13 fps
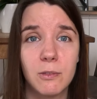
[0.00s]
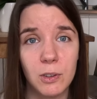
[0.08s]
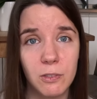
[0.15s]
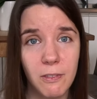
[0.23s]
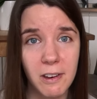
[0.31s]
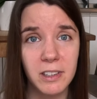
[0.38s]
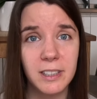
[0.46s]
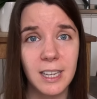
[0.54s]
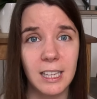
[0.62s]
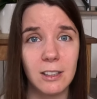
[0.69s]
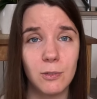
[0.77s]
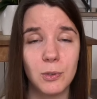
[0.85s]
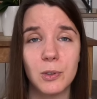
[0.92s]
It was very
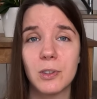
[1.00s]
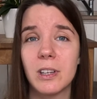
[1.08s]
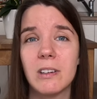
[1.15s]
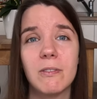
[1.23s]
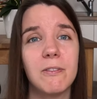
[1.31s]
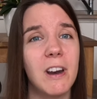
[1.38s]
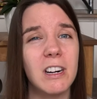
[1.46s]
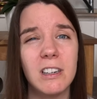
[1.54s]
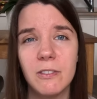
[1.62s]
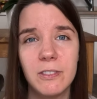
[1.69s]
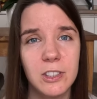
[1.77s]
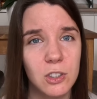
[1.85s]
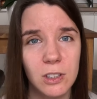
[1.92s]
tasteful and
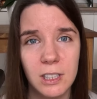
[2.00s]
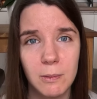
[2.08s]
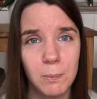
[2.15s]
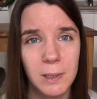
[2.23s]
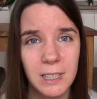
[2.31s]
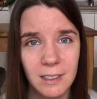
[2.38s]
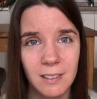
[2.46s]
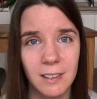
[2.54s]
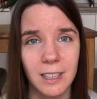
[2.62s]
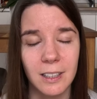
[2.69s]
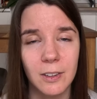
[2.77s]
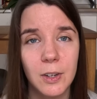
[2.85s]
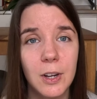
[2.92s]
very visually
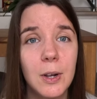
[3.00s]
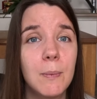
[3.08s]
pleasing.